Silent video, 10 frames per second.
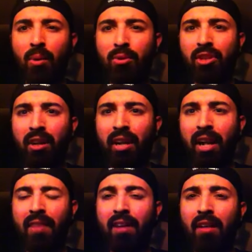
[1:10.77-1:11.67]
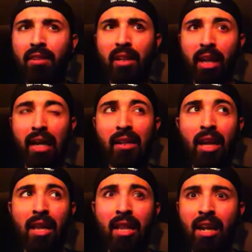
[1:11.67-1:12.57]
was staring at Velvet again,
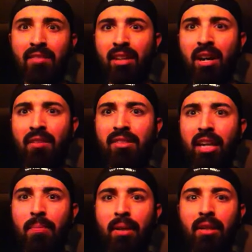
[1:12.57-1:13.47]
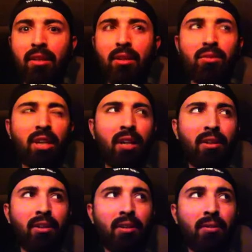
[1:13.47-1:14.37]
and then I saw Sabin, you know,
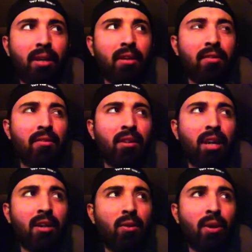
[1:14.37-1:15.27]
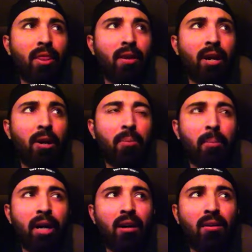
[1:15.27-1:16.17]
telling her to kind of go in there and help
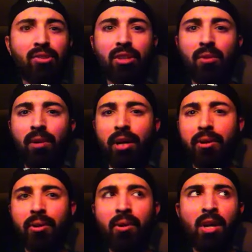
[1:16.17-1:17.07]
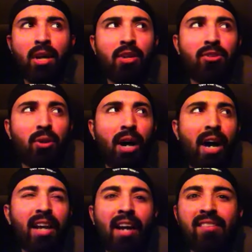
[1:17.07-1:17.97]
him out. She didn't want to. So
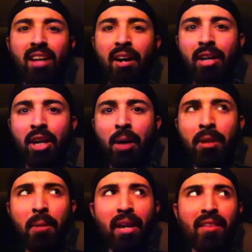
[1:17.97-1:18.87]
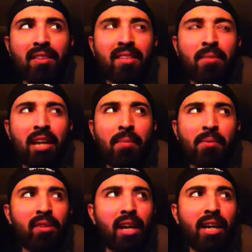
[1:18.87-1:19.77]
I saw it coming, but at the same time,
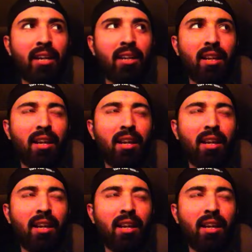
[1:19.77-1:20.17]
I was like,